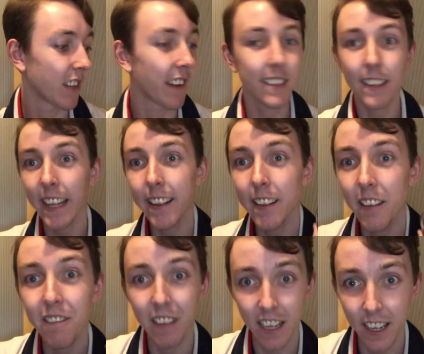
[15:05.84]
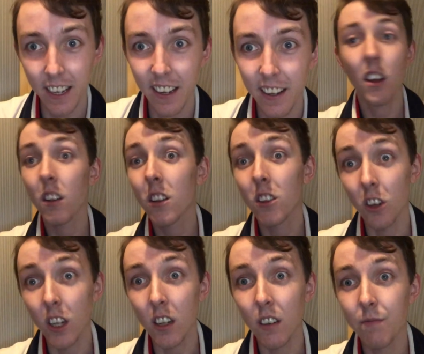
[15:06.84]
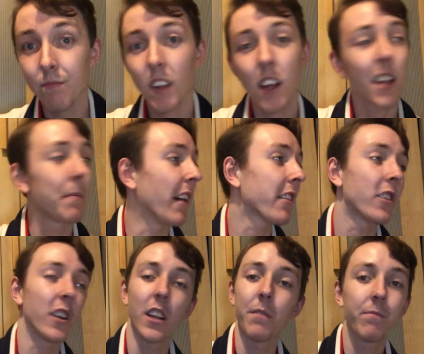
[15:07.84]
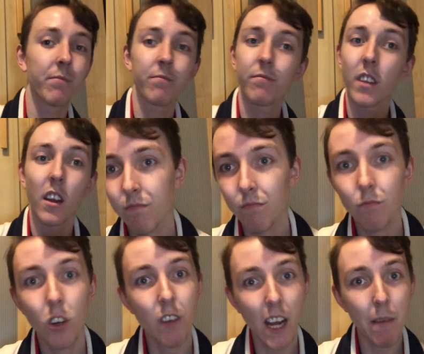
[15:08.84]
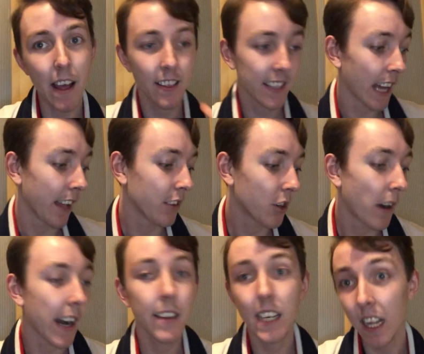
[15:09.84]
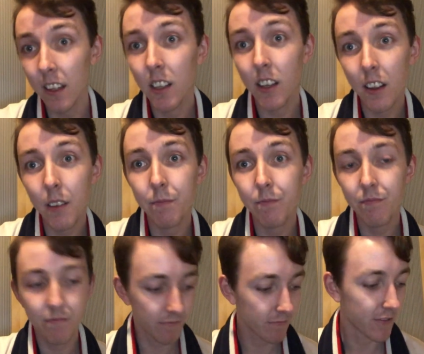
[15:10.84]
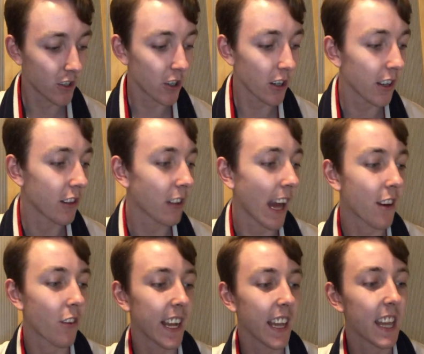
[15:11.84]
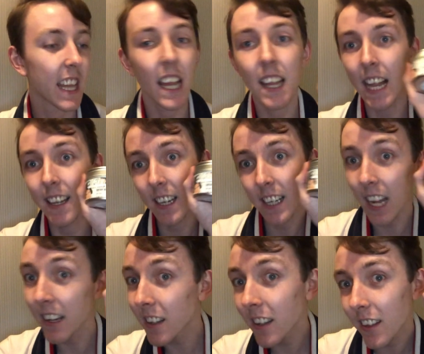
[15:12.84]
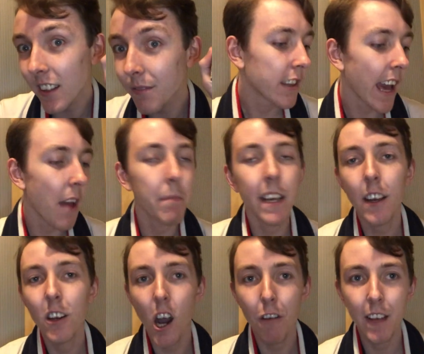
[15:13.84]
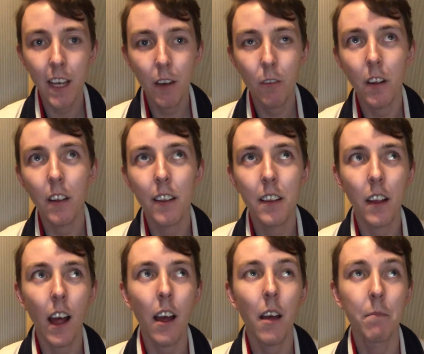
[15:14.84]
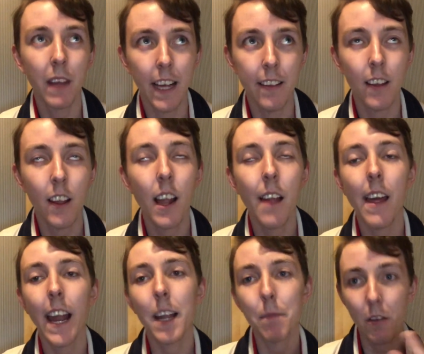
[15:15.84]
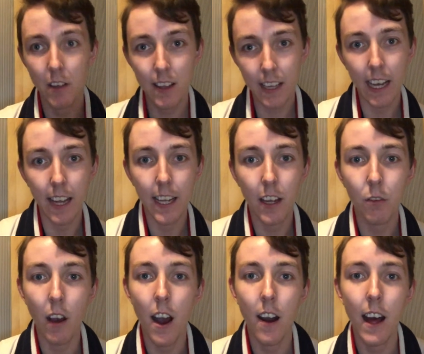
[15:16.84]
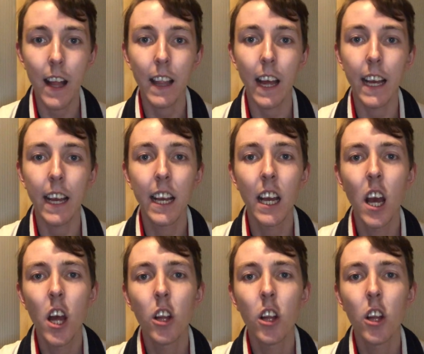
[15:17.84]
The fact that this is a thing, stunning. Smells stunning. Would recommend candle wax candles. for Drag Race scented candles. Yeah, meeting Goffy was amazing, and then I spoke to Scaredy as well, and like